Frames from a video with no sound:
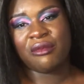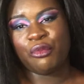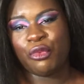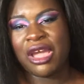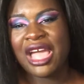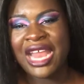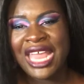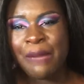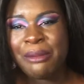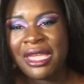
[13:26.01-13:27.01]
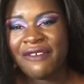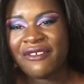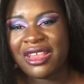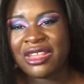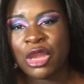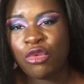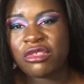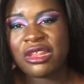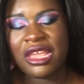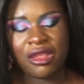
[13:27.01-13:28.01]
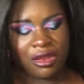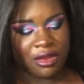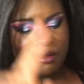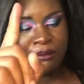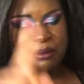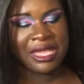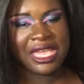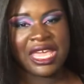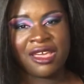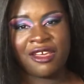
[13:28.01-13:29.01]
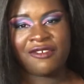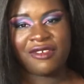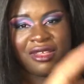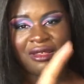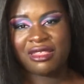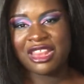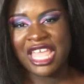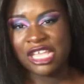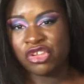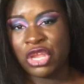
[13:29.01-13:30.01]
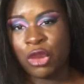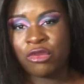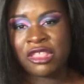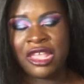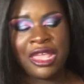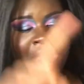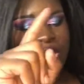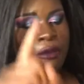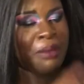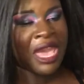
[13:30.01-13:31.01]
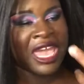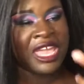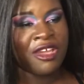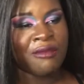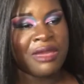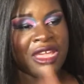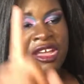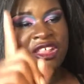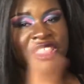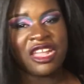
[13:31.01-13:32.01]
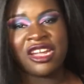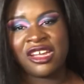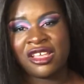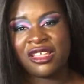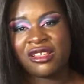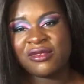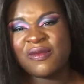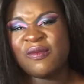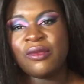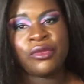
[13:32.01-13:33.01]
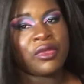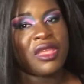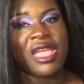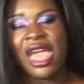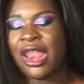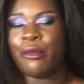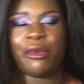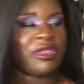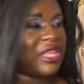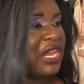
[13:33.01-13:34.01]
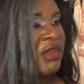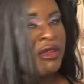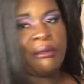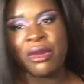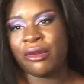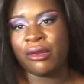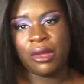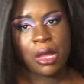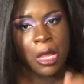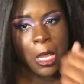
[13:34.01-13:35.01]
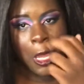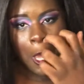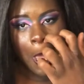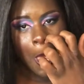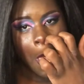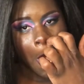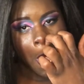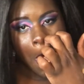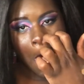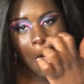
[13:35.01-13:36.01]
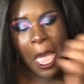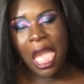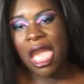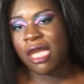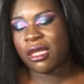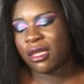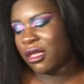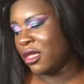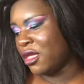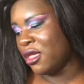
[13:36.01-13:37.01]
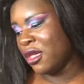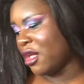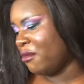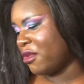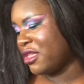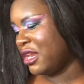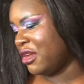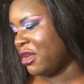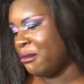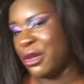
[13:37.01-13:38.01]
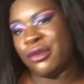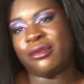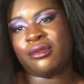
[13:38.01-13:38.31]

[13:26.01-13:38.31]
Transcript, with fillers: well, I think BF Nosy did. BF slash Nosy, Pam, and her son. I don't want to see them no more. Uh-uh. I don't want to see them no more.